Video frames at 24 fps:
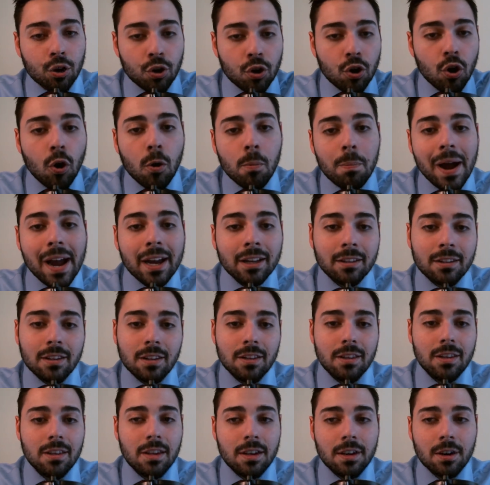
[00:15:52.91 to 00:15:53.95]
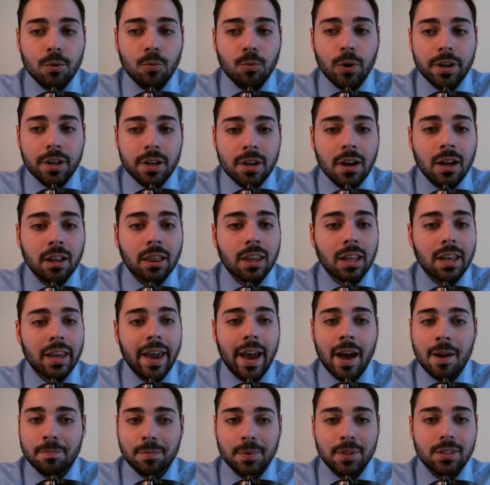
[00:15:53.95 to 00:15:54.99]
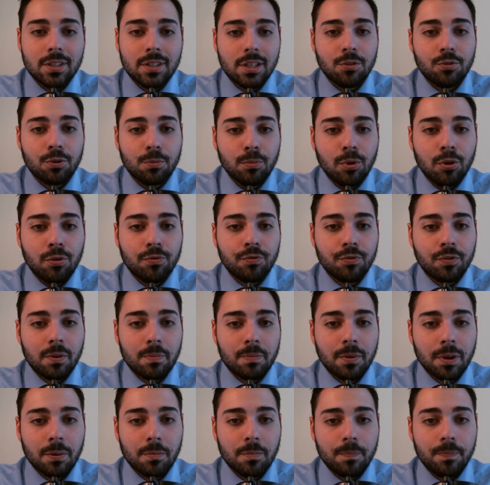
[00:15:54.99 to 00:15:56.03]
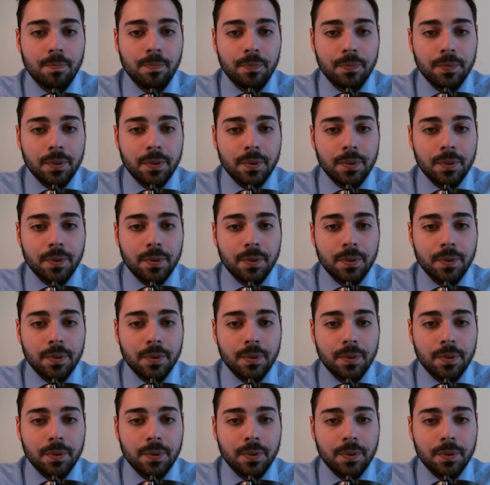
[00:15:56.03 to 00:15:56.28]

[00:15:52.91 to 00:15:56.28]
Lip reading: Go back to the year where he got the captaincy removed from him.